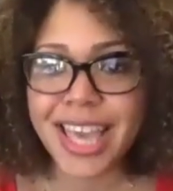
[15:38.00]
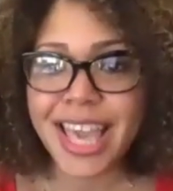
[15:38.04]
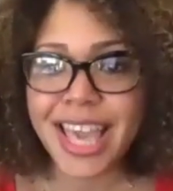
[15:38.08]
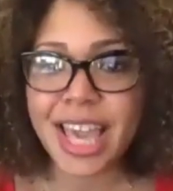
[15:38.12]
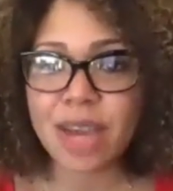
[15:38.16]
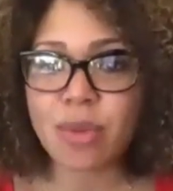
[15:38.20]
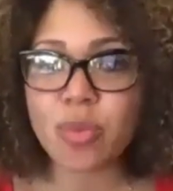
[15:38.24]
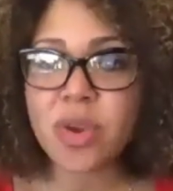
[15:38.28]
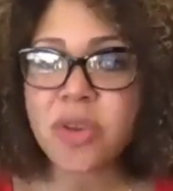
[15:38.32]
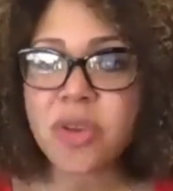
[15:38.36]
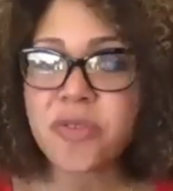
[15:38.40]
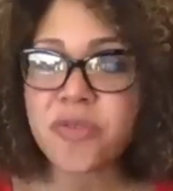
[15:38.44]

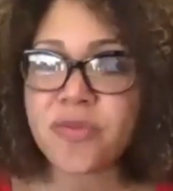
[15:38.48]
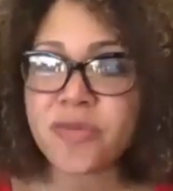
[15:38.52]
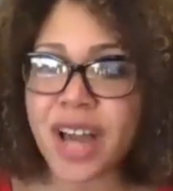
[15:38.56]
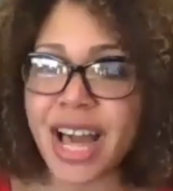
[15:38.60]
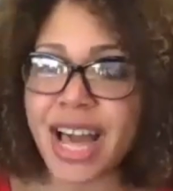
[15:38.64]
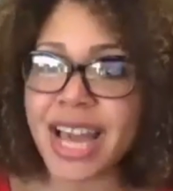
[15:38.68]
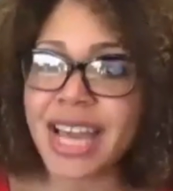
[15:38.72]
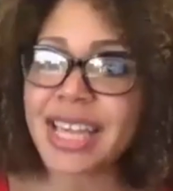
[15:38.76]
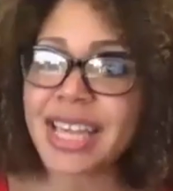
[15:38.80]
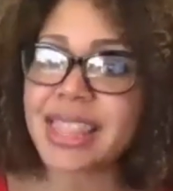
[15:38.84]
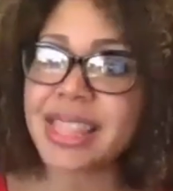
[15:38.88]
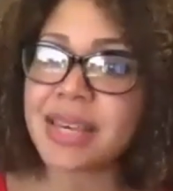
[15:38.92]
And we
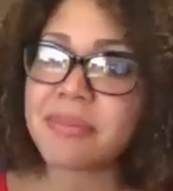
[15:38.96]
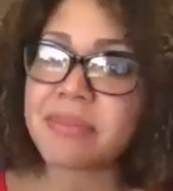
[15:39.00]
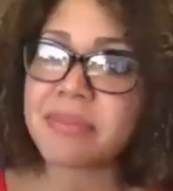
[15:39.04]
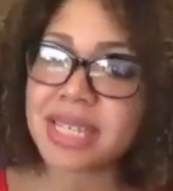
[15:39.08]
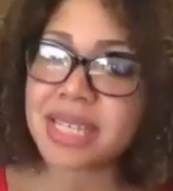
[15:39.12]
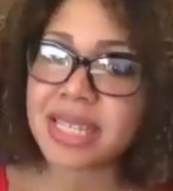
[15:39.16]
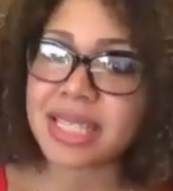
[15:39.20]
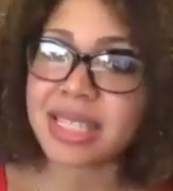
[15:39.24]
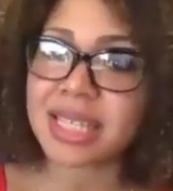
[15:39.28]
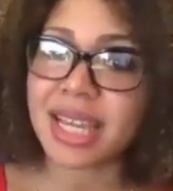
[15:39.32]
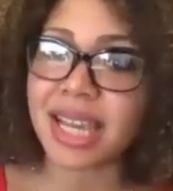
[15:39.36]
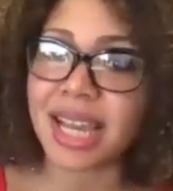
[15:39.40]
find the
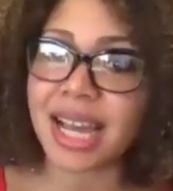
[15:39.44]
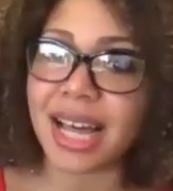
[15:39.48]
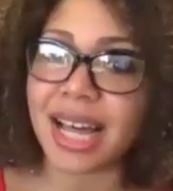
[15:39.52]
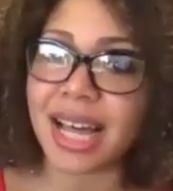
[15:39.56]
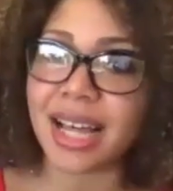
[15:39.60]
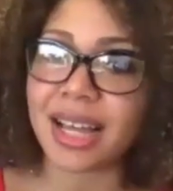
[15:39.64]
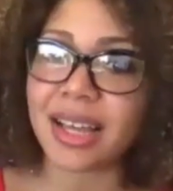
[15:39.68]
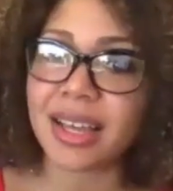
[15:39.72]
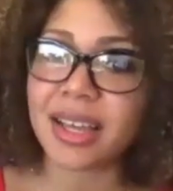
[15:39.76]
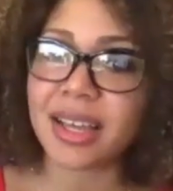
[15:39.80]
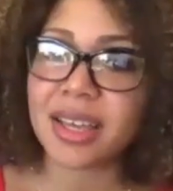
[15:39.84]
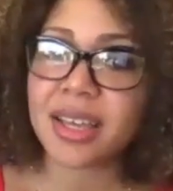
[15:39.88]

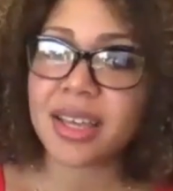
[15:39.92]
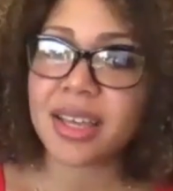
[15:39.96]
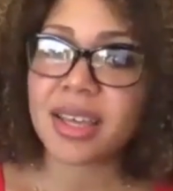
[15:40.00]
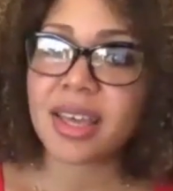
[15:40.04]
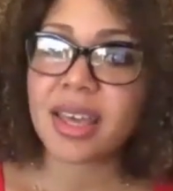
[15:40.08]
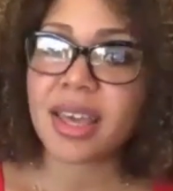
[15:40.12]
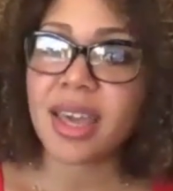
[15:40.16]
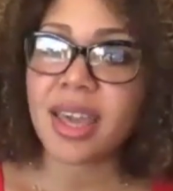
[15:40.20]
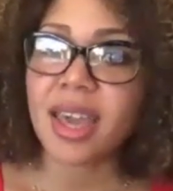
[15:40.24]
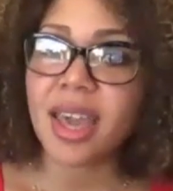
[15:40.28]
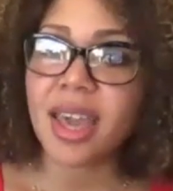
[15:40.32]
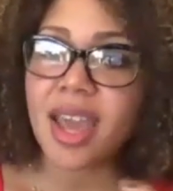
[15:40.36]
mystica
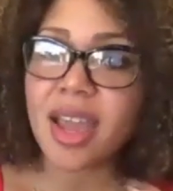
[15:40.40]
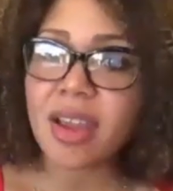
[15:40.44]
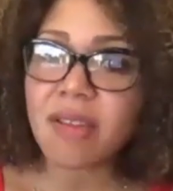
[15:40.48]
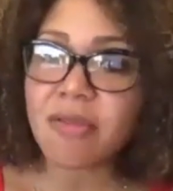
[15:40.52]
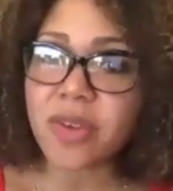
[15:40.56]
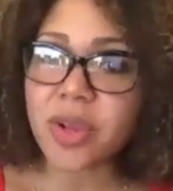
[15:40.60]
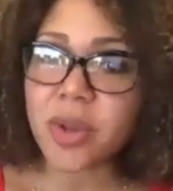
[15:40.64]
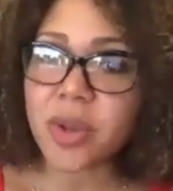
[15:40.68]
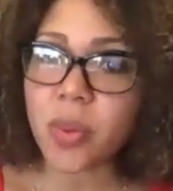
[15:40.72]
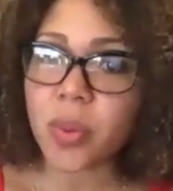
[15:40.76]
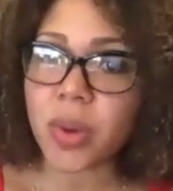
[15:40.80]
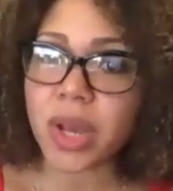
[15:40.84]

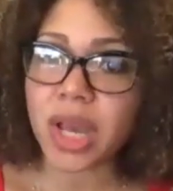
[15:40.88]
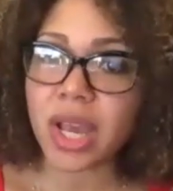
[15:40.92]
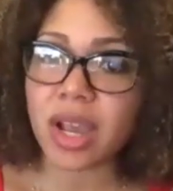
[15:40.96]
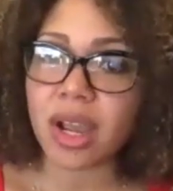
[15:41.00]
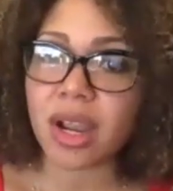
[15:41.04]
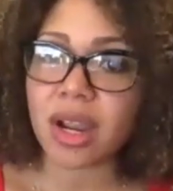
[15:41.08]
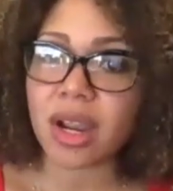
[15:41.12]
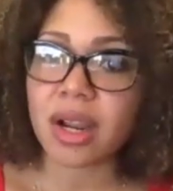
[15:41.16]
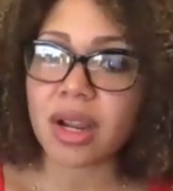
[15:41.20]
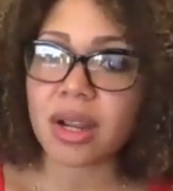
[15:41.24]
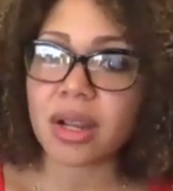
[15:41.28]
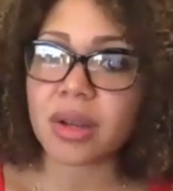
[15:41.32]

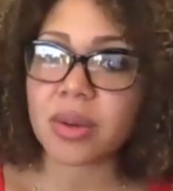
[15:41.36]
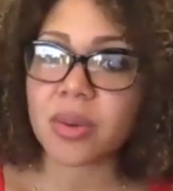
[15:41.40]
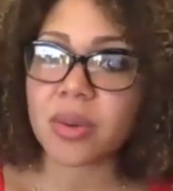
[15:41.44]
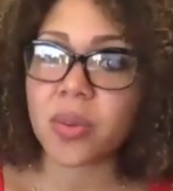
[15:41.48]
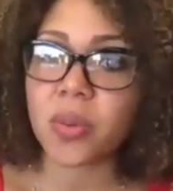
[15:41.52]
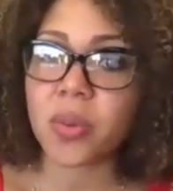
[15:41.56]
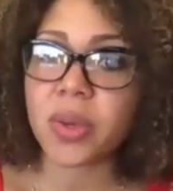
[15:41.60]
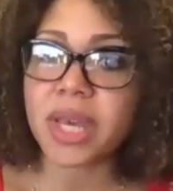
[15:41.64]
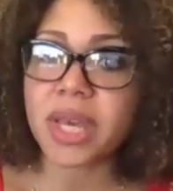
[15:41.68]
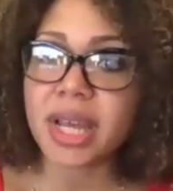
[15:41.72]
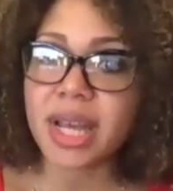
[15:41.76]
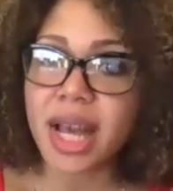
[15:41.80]
everywhere.
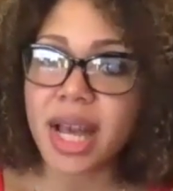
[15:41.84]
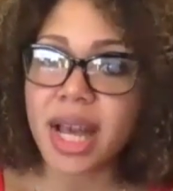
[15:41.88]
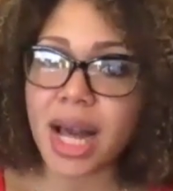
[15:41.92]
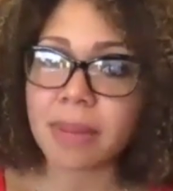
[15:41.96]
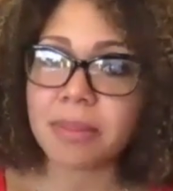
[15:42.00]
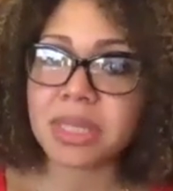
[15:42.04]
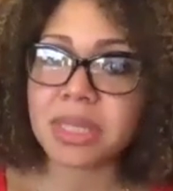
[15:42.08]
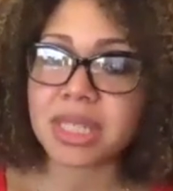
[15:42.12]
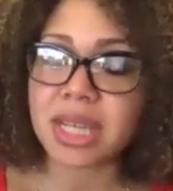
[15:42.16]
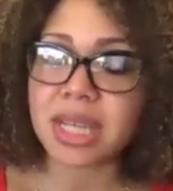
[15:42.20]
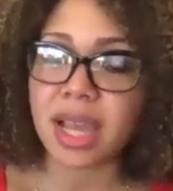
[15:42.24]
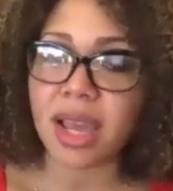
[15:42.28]
We
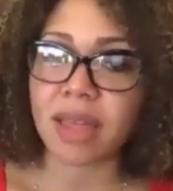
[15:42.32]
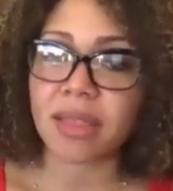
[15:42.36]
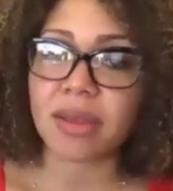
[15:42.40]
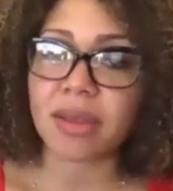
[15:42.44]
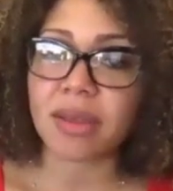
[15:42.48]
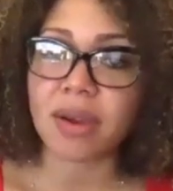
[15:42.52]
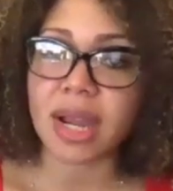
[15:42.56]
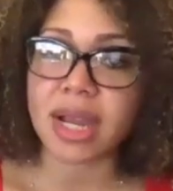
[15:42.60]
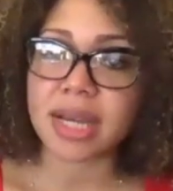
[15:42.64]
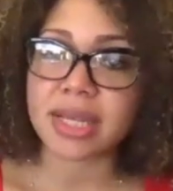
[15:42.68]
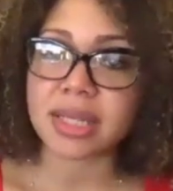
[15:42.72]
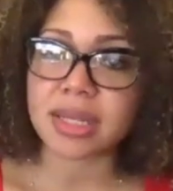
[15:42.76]
come together
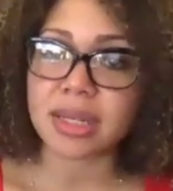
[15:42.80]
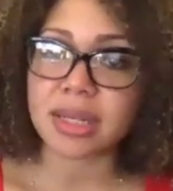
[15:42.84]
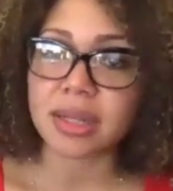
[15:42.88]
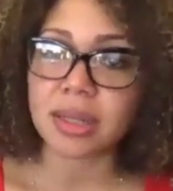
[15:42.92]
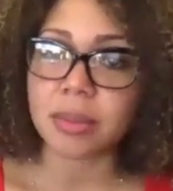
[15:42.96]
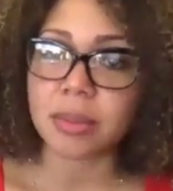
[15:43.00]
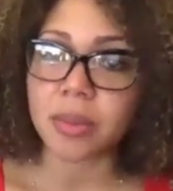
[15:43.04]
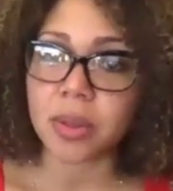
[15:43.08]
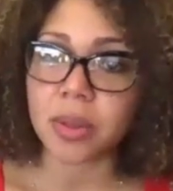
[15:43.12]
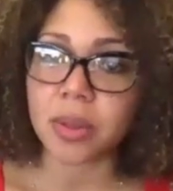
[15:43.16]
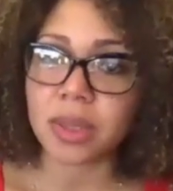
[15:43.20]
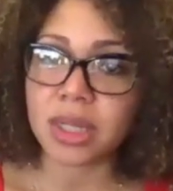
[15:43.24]
as a
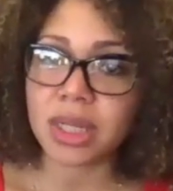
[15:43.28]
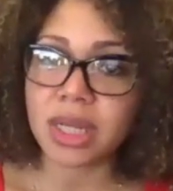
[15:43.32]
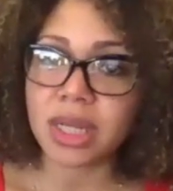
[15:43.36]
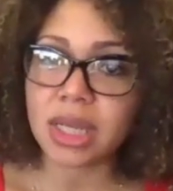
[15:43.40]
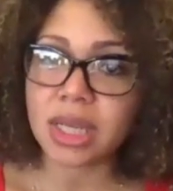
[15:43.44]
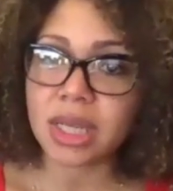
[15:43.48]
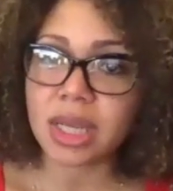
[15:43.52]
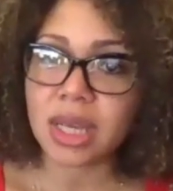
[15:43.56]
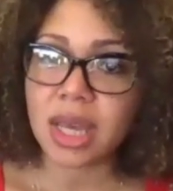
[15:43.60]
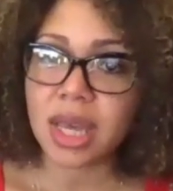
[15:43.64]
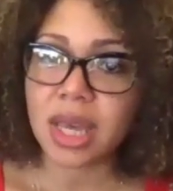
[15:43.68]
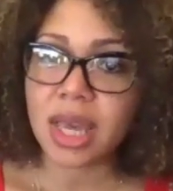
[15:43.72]
community
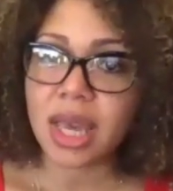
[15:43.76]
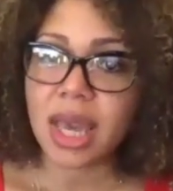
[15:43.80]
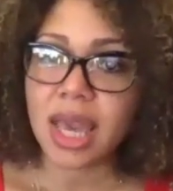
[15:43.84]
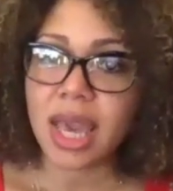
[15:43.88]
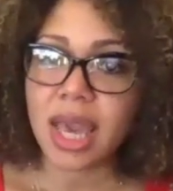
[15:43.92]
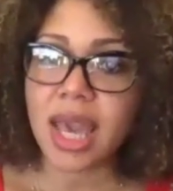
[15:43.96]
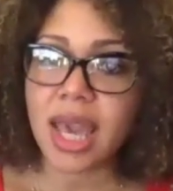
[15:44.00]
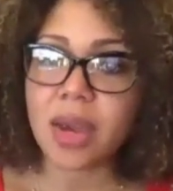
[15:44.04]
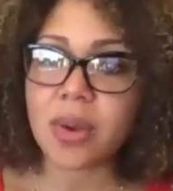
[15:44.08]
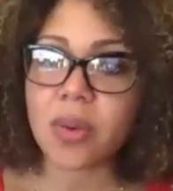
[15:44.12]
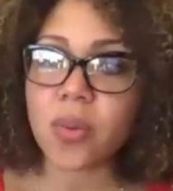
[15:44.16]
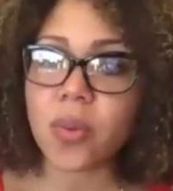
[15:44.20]

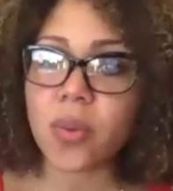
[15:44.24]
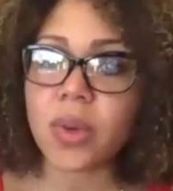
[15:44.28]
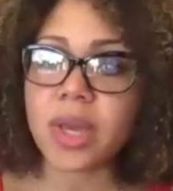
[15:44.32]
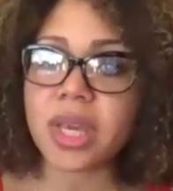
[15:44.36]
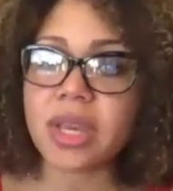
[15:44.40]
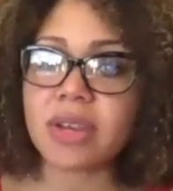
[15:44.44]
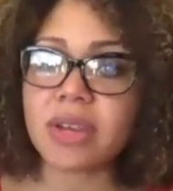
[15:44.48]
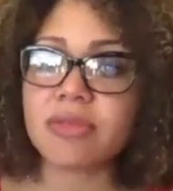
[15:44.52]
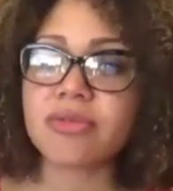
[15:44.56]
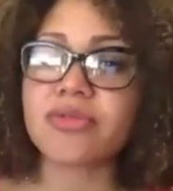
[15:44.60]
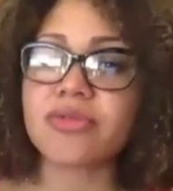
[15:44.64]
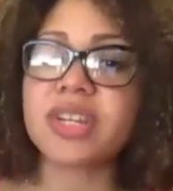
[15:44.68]
and
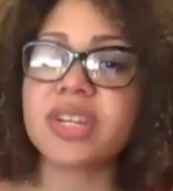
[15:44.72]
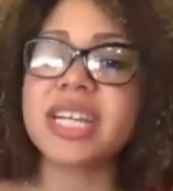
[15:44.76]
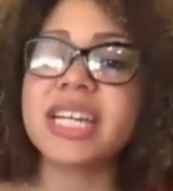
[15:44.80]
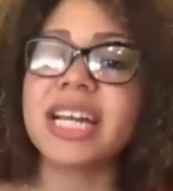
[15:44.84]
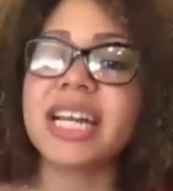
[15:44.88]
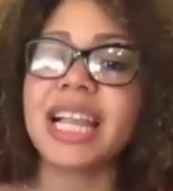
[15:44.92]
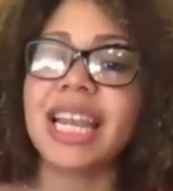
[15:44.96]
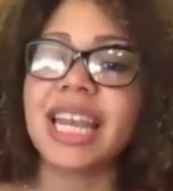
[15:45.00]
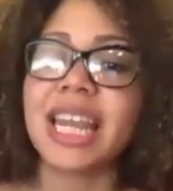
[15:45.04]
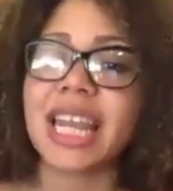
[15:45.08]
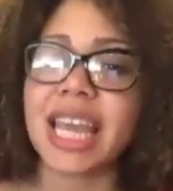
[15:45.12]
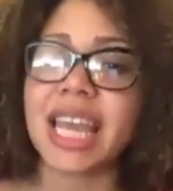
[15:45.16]
we
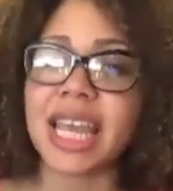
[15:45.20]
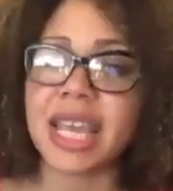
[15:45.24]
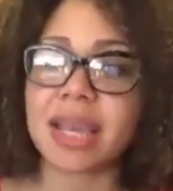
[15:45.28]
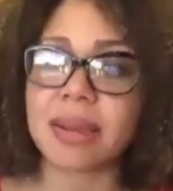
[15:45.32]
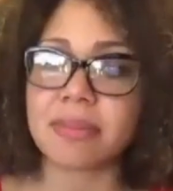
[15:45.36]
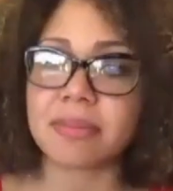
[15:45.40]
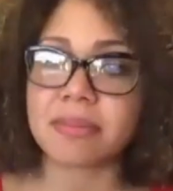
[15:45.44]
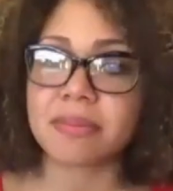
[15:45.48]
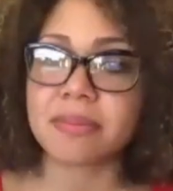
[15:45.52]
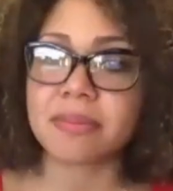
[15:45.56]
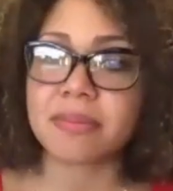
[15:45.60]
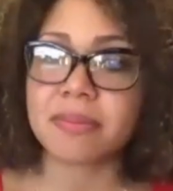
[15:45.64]

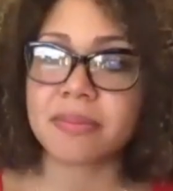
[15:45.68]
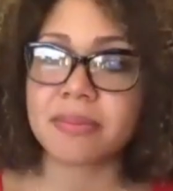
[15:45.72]
reclaim